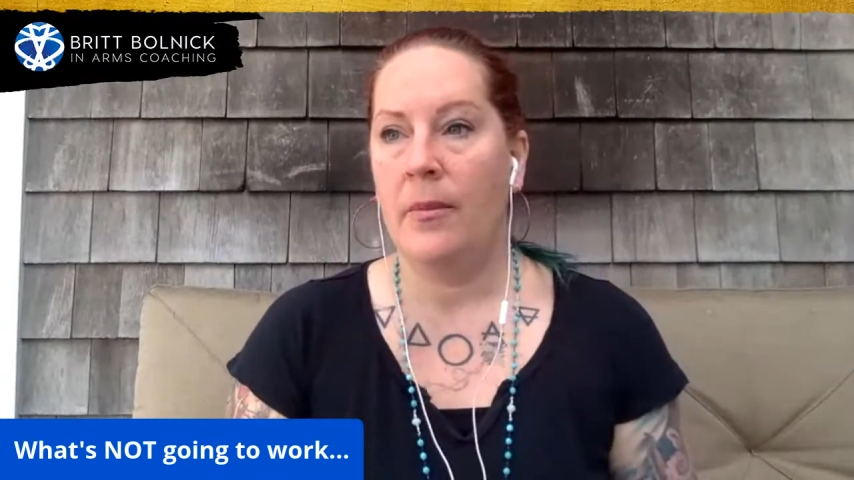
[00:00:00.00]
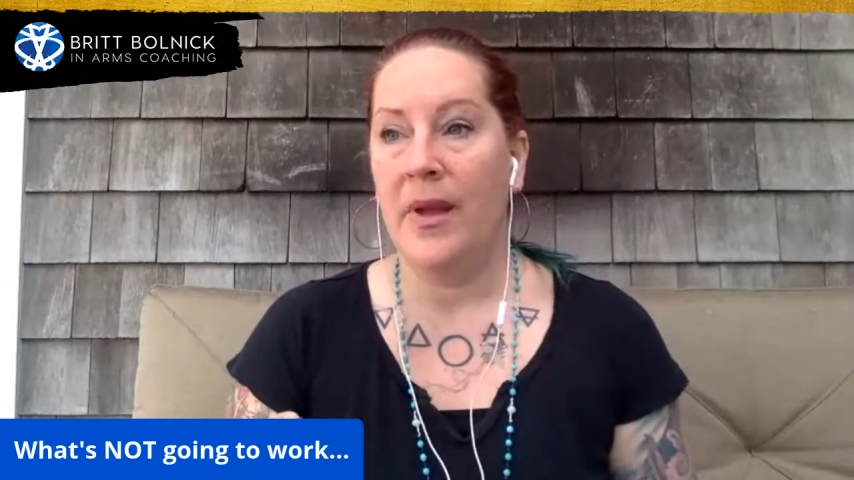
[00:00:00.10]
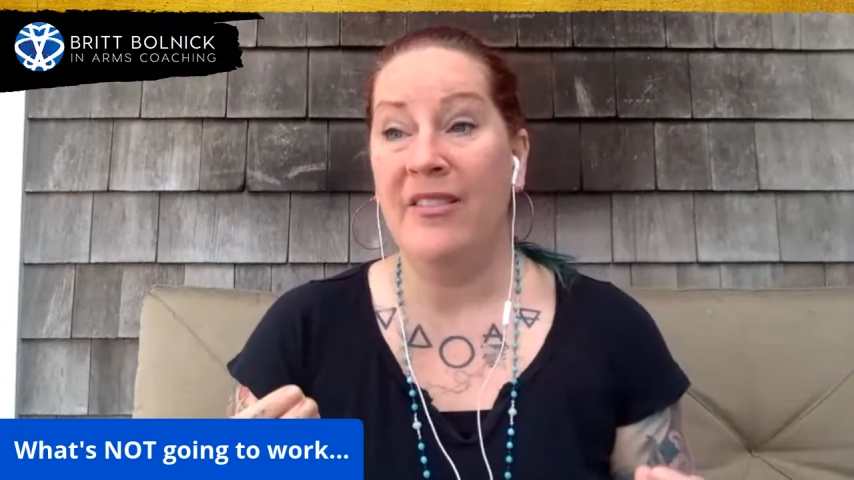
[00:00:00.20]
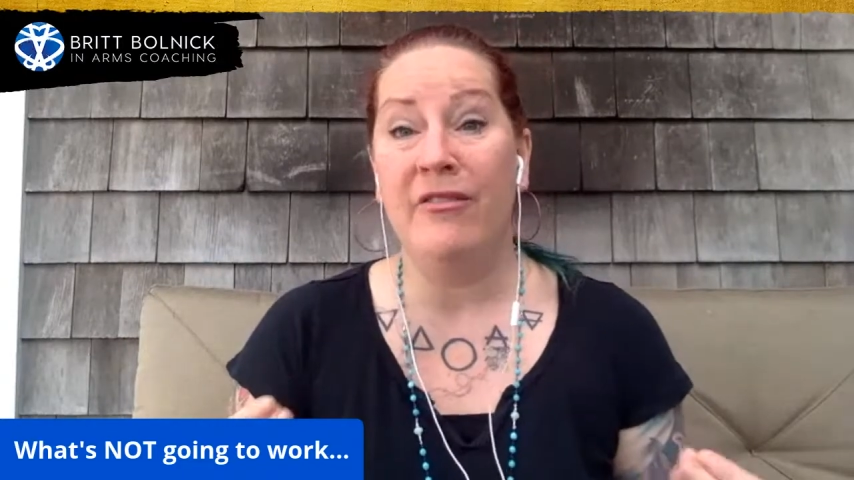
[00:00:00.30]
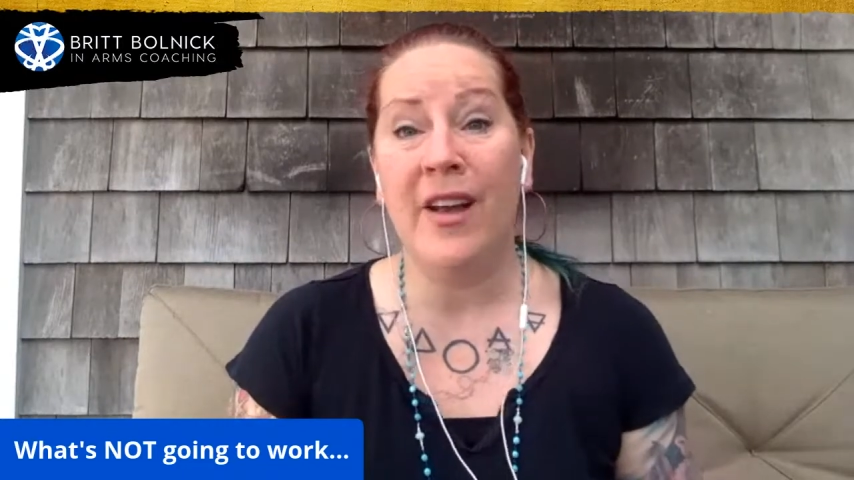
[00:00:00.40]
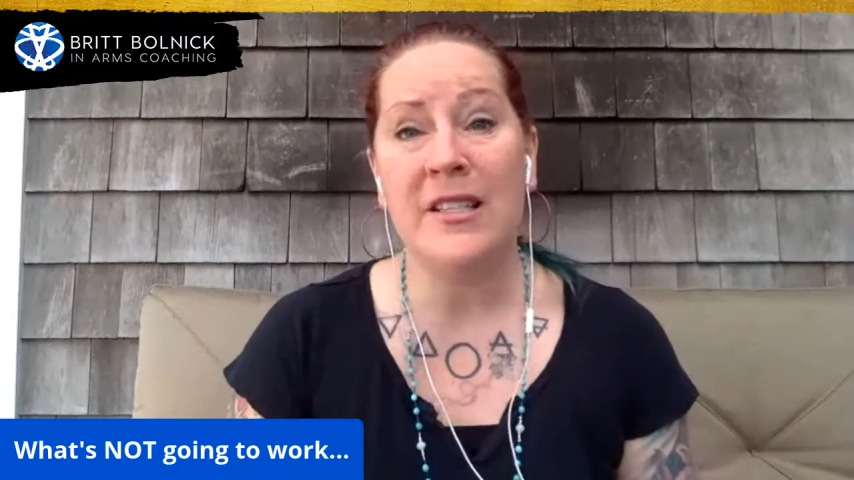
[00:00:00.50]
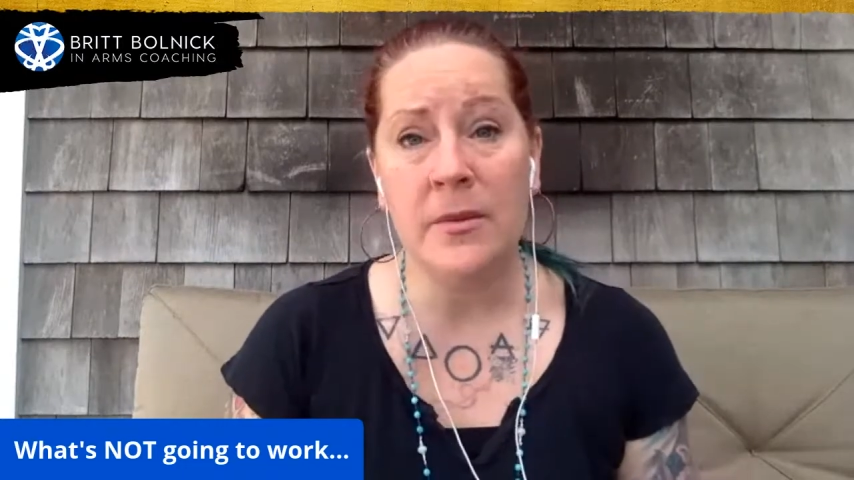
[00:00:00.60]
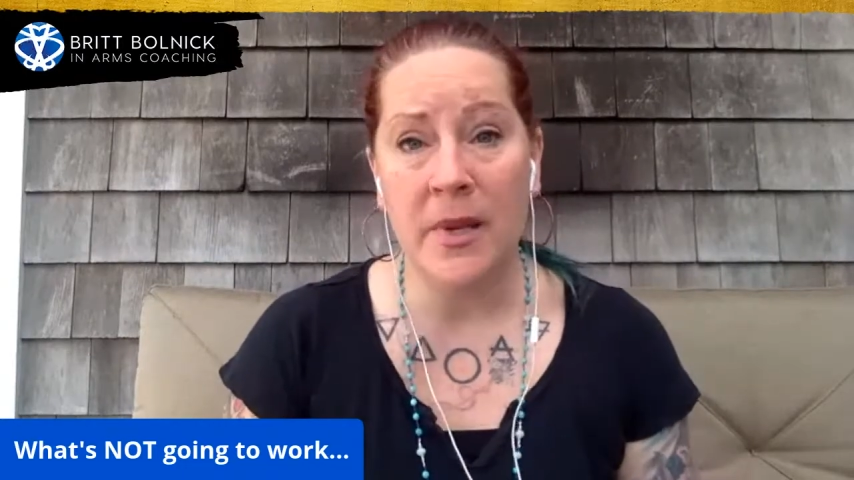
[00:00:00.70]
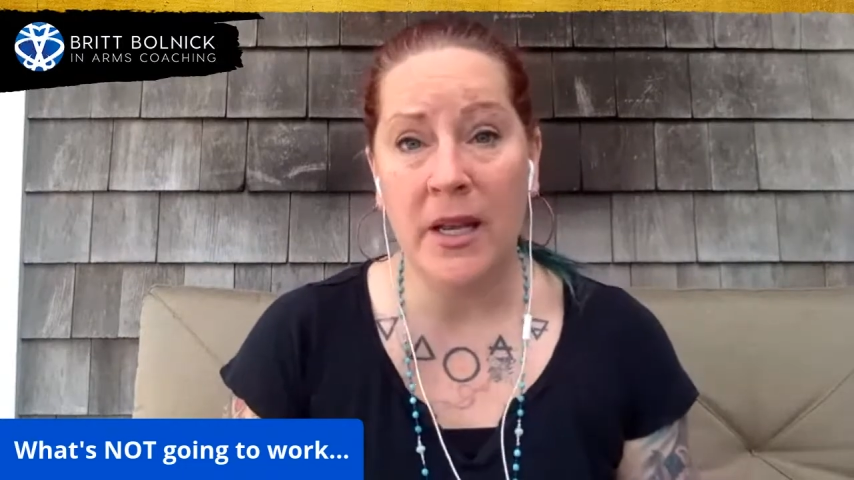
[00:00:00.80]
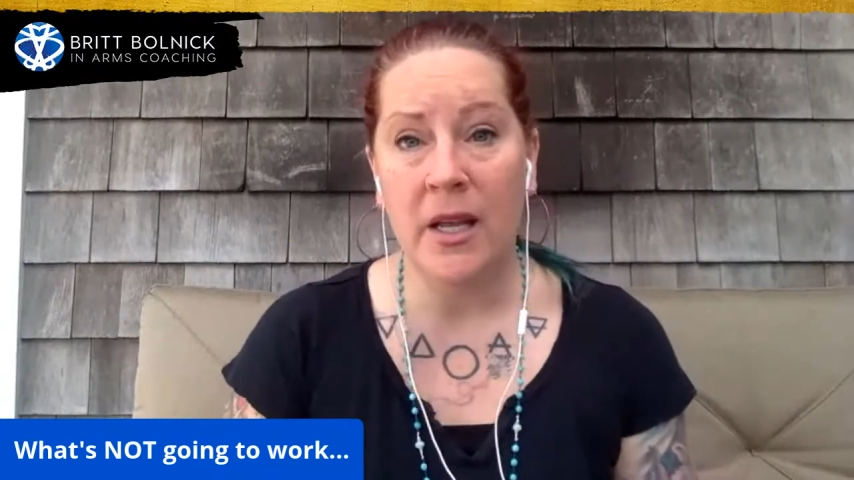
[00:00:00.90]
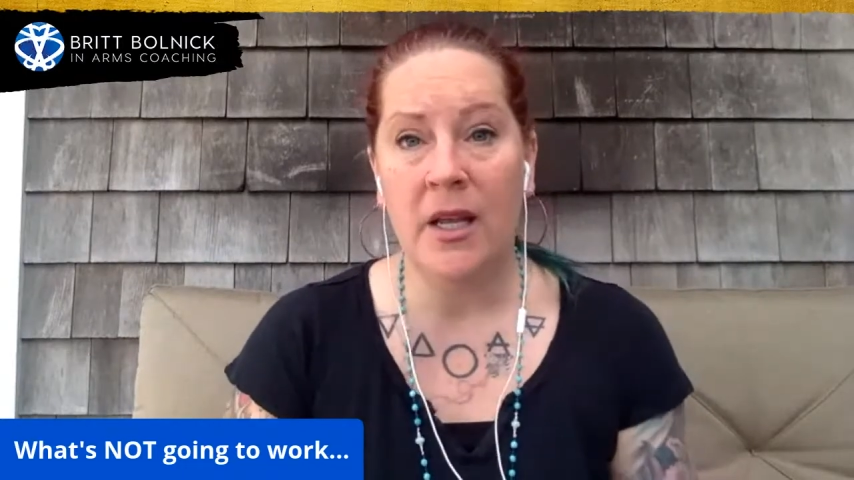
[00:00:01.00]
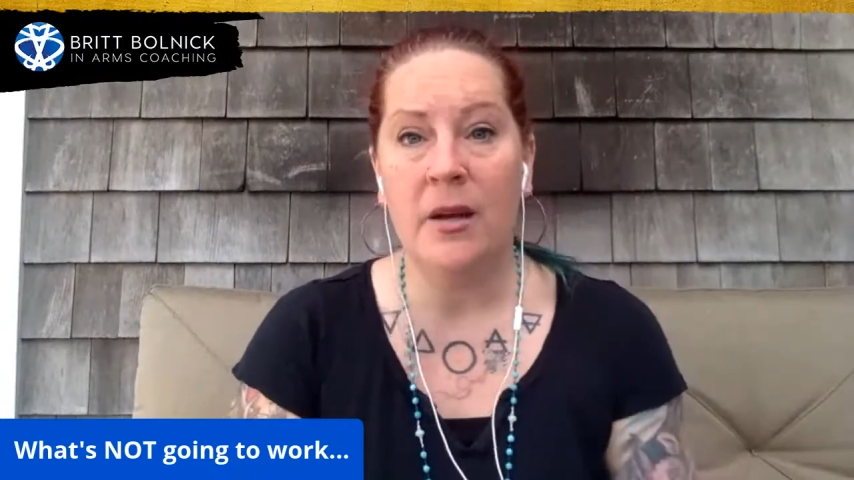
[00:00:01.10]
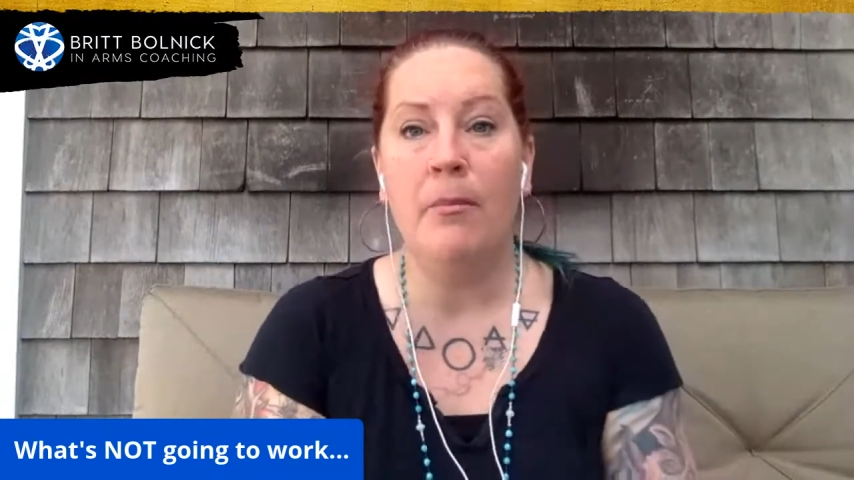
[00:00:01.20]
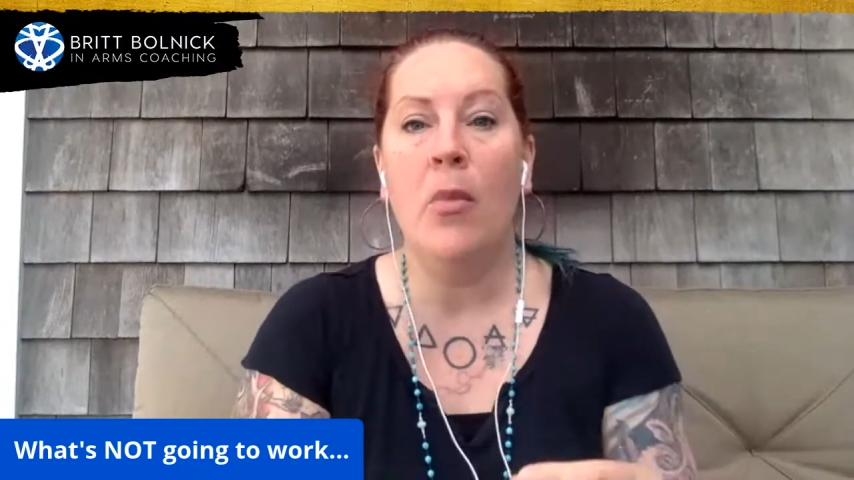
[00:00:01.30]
investment in,